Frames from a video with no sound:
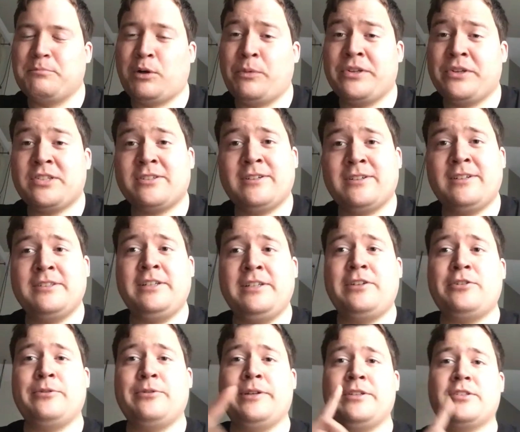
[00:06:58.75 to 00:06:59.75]
But we still
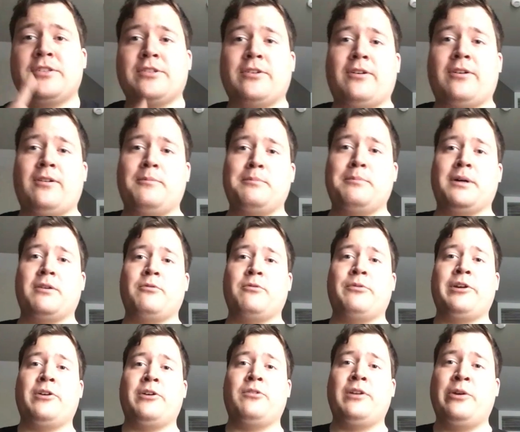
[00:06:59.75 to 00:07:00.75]
need to install, but
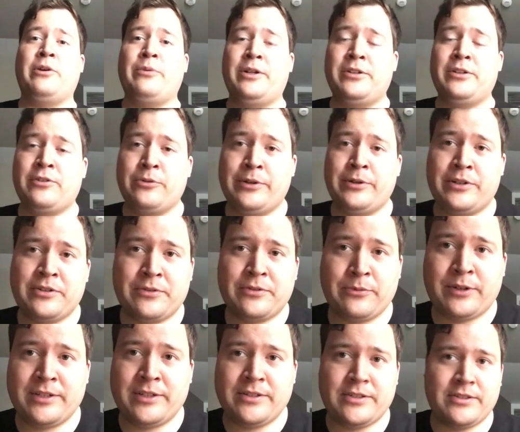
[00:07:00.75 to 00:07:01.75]
we only will do it
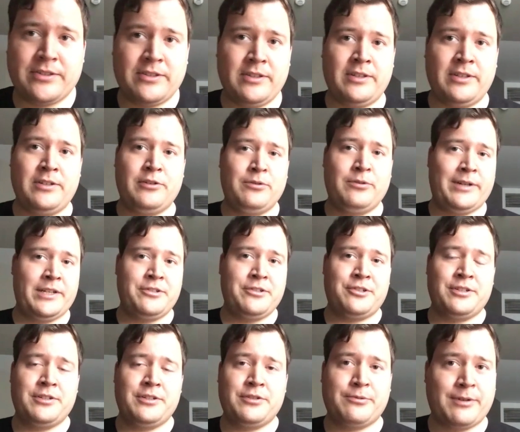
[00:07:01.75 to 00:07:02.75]
once the new
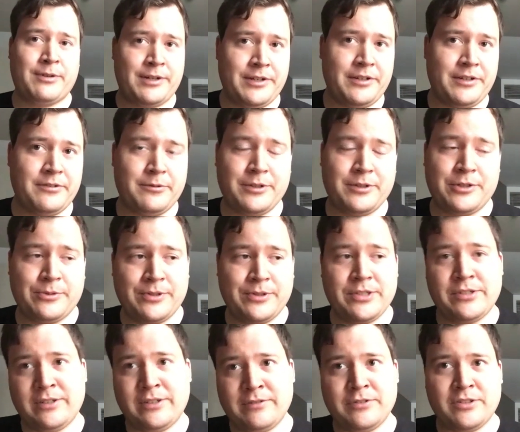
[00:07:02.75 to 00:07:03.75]
engine is running, which we
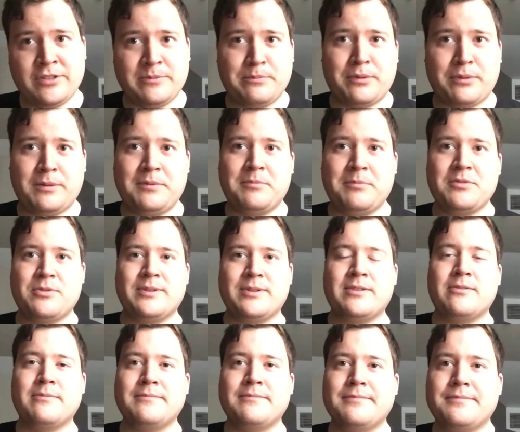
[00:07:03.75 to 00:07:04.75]
still have some problems
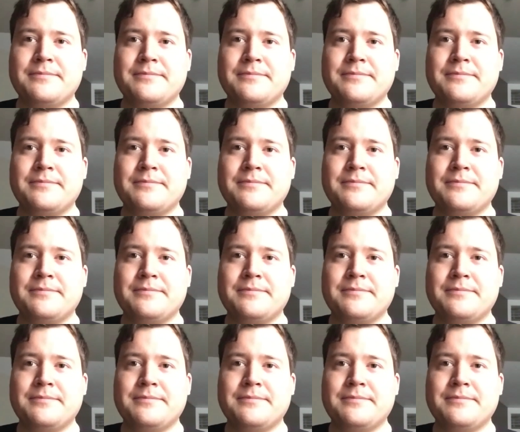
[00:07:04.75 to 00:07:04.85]
with.